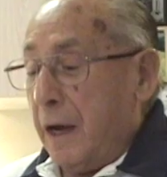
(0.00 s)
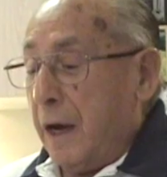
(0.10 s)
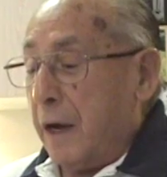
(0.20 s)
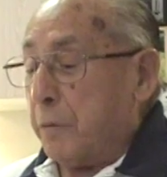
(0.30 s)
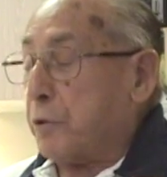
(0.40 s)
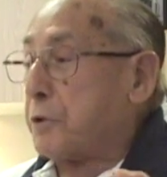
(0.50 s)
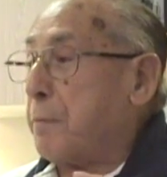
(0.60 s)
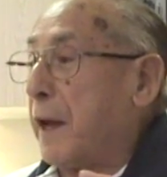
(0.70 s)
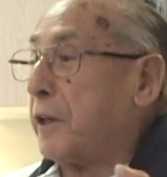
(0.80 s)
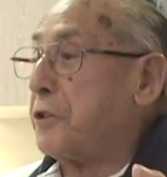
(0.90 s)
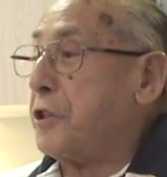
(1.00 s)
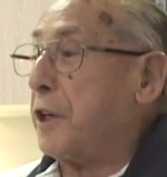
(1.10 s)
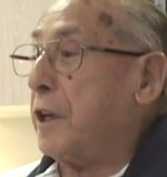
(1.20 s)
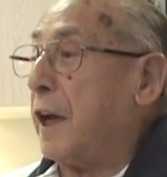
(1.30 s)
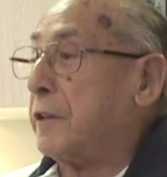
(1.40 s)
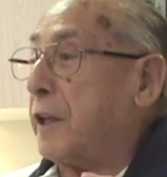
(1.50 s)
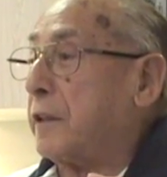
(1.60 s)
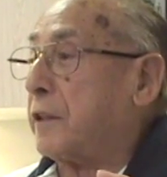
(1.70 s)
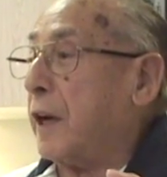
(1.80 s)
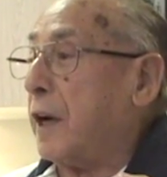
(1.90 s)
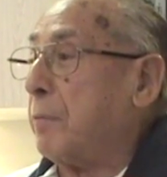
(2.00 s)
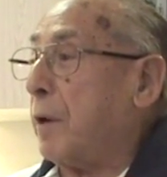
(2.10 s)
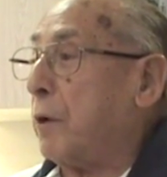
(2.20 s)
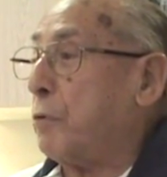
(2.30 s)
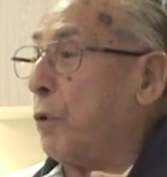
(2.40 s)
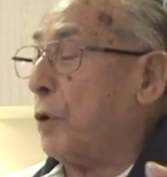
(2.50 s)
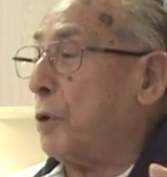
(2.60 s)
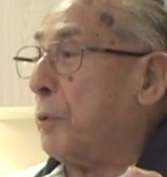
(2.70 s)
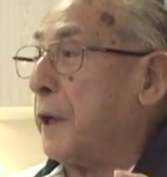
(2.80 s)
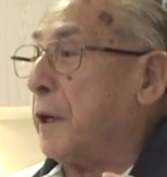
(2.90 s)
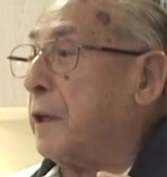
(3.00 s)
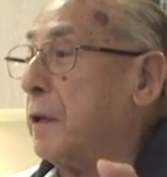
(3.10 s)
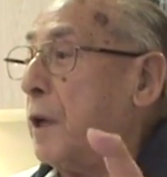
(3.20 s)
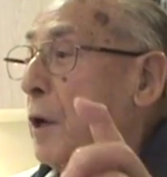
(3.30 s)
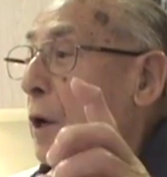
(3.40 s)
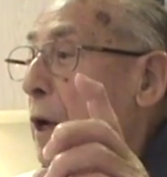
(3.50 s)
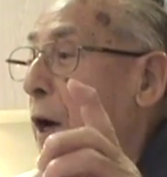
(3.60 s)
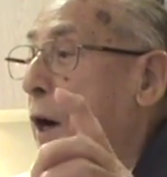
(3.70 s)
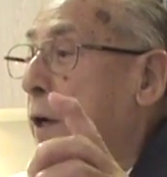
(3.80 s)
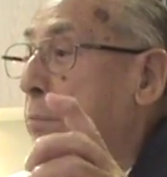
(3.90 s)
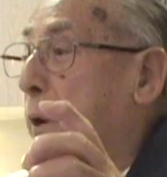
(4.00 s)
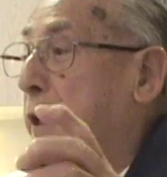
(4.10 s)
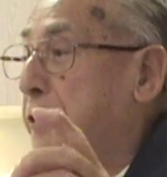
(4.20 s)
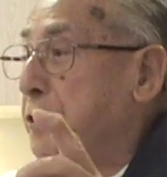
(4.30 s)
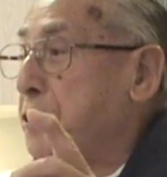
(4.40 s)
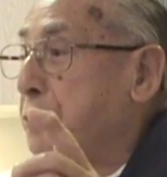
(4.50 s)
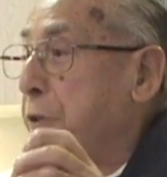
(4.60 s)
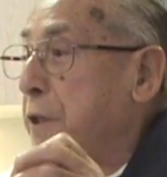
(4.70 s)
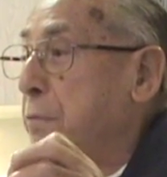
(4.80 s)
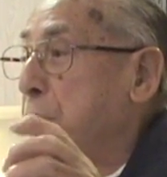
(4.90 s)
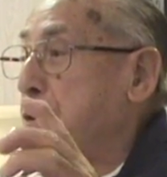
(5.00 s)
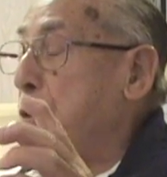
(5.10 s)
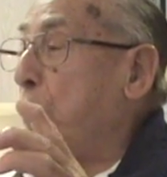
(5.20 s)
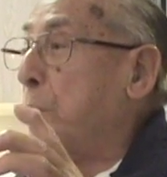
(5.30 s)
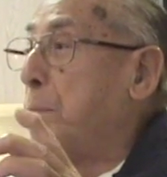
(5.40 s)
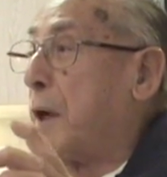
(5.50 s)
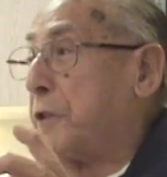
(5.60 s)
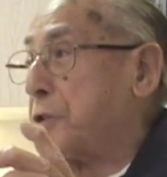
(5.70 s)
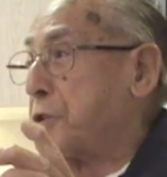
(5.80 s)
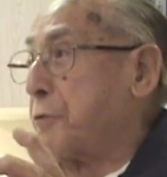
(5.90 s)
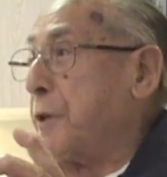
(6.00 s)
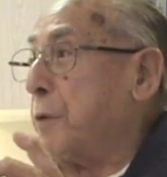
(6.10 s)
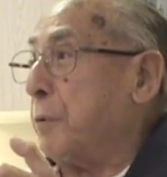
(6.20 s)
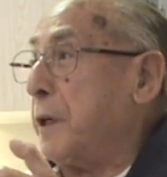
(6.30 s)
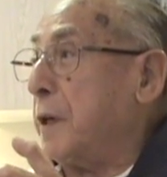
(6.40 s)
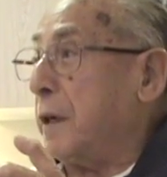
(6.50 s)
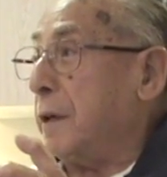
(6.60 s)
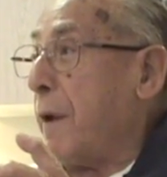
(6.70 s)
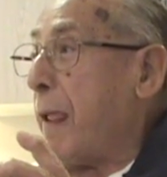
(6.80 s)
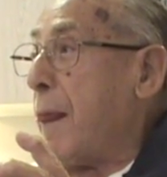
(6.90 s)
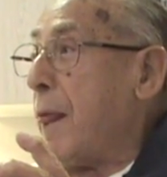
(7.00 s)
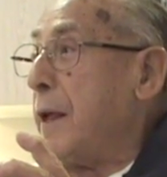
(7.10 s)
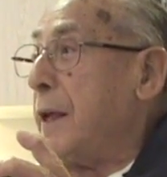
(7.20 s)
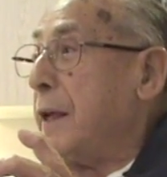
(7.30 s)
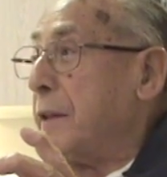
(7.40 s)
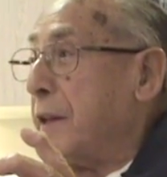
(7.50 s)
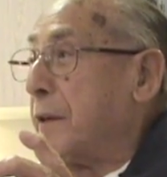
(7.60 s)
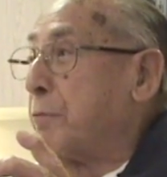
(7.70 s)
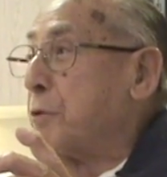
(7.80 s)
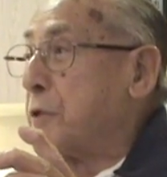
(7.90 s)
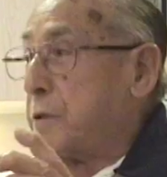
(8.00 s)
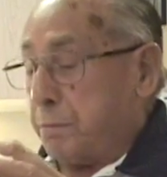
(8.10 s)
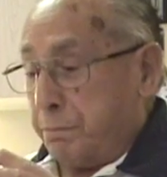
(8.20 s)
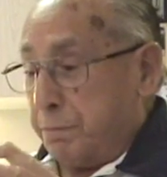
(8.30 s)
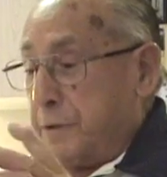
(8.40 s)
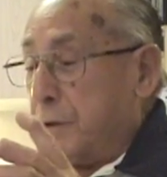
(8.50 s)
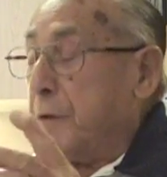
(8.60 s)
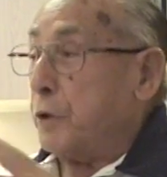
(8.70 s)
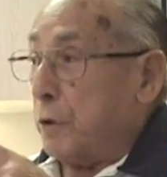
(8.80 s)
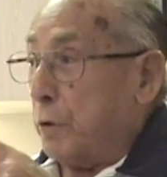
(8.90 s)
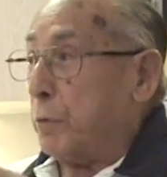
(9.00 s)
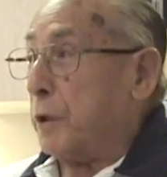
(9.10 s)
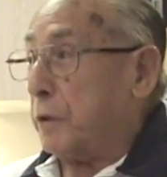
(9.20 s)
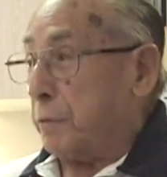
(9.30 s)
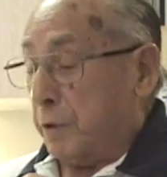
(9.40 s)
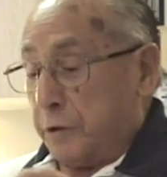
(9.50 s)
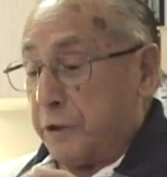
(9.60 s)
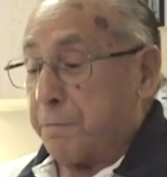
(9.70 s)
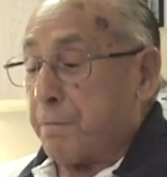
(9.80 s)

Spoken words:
I was managing, at that time, a roller rink on Barton Street. It was the old Barton Street Arena. That was, if you know where it was.